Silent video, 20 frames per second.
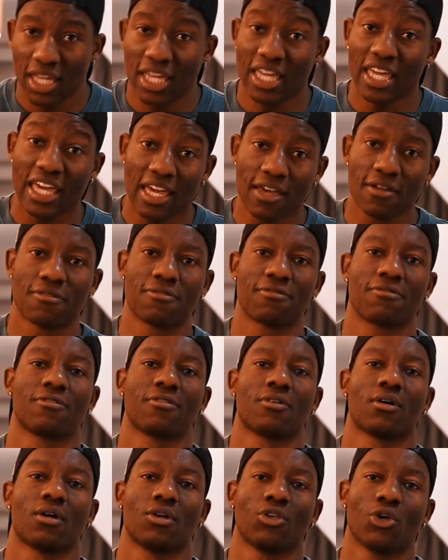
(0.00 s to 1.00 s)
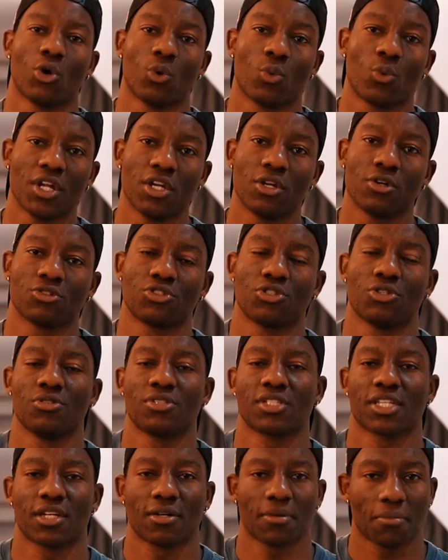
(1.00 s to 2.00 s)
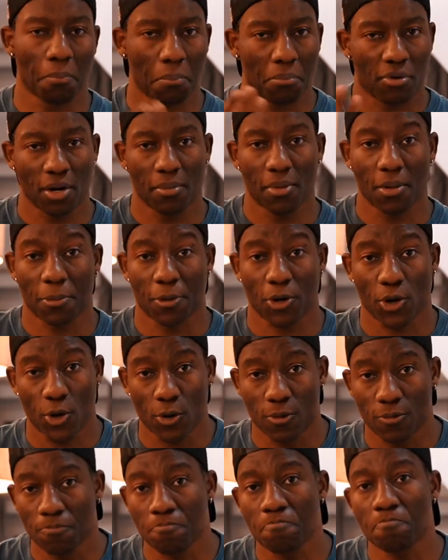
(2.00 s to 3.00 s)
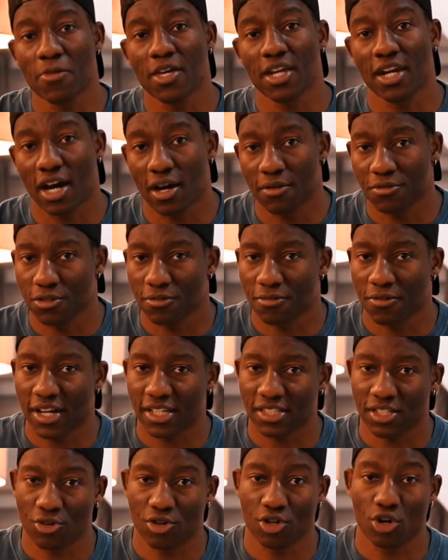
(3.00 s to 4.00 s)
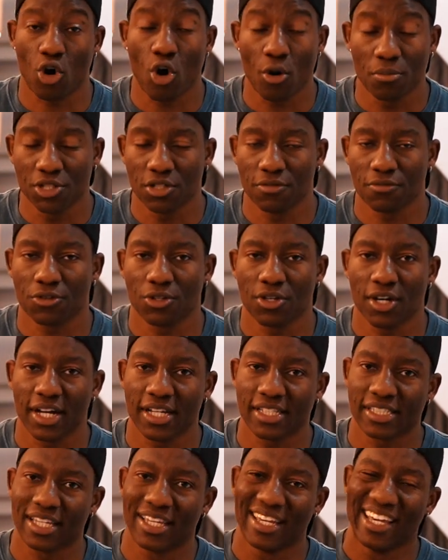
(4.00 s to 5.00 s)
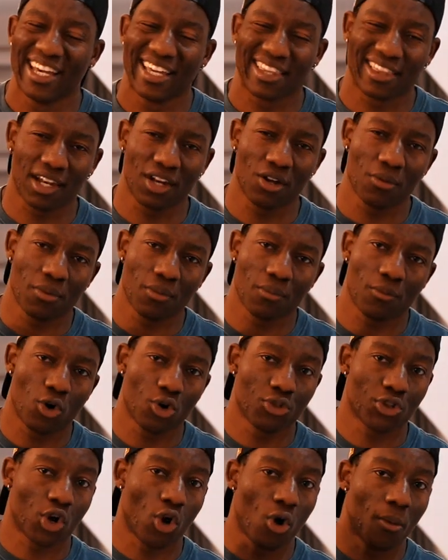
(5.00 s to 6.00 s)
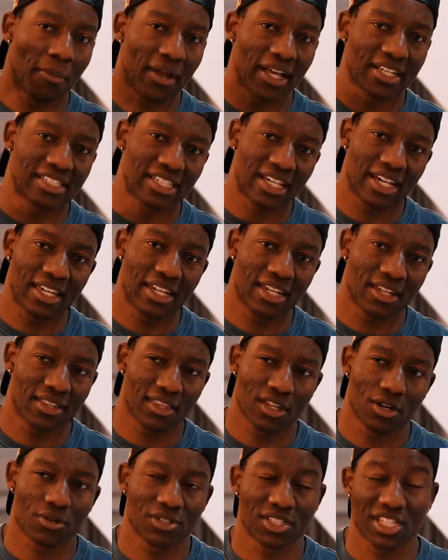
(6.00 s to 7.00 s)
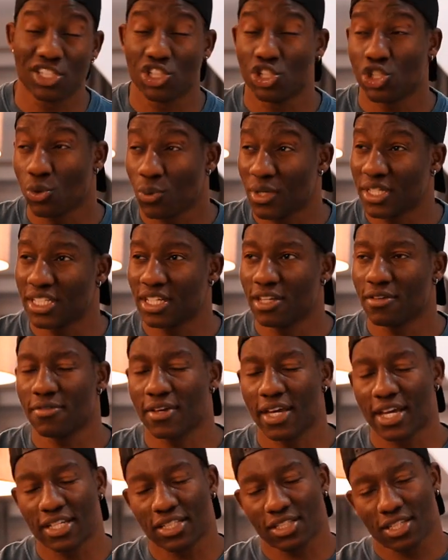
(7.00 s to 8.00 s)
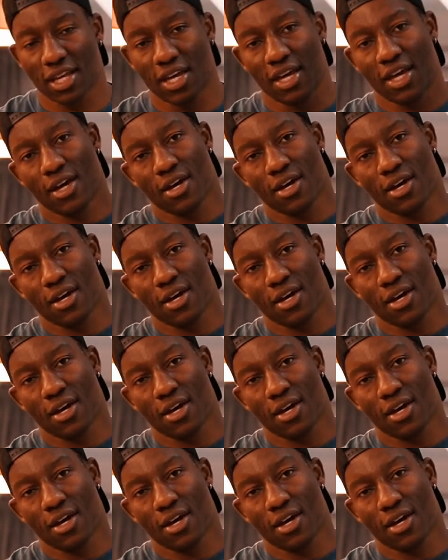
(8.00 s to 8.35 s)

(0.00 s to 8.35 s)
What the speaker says: If you're a Windows user, Premiere Pro and After Effects are an option for you guys. They're a little bit more on the complex side and not as intuitive as